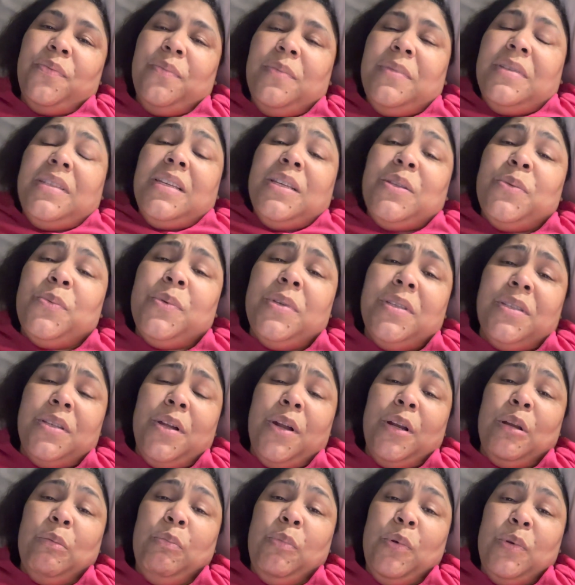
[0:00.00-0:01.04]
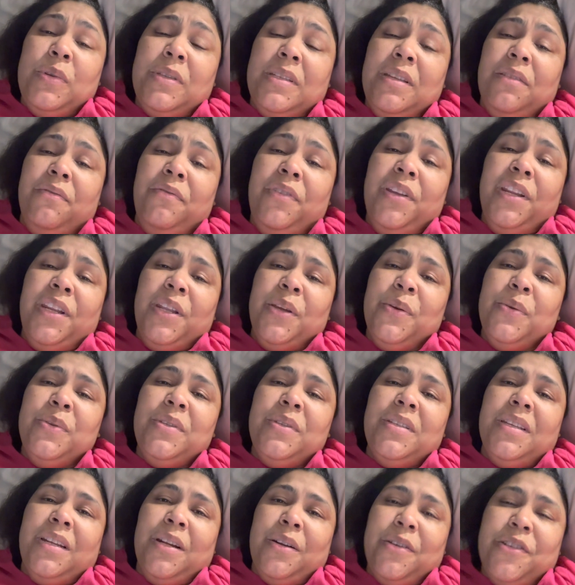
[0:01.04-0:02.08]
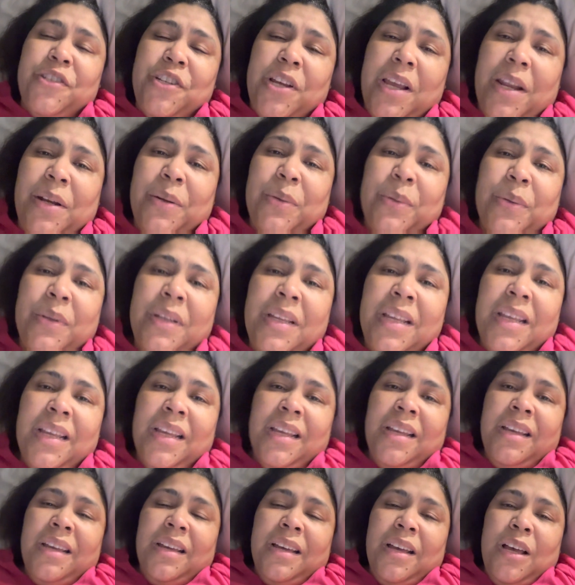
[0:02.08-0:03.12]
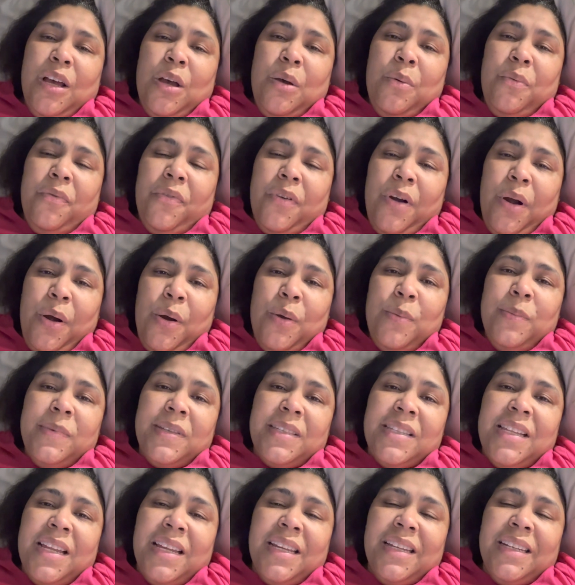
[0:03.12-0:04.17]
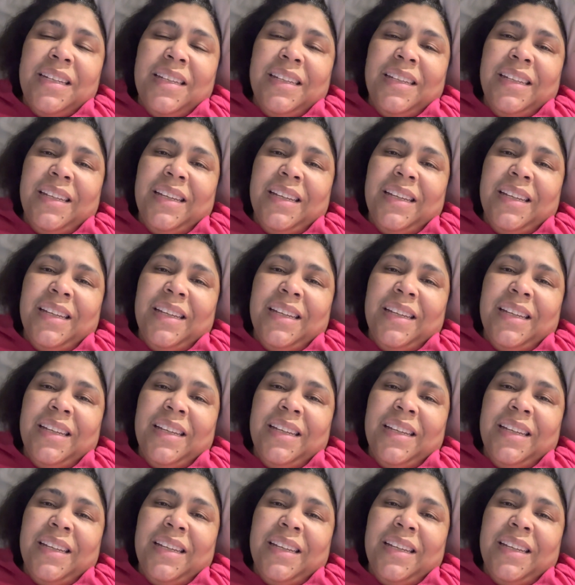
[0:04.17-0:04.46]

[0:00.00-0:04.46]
since we started posting videos in our channel for our homestead,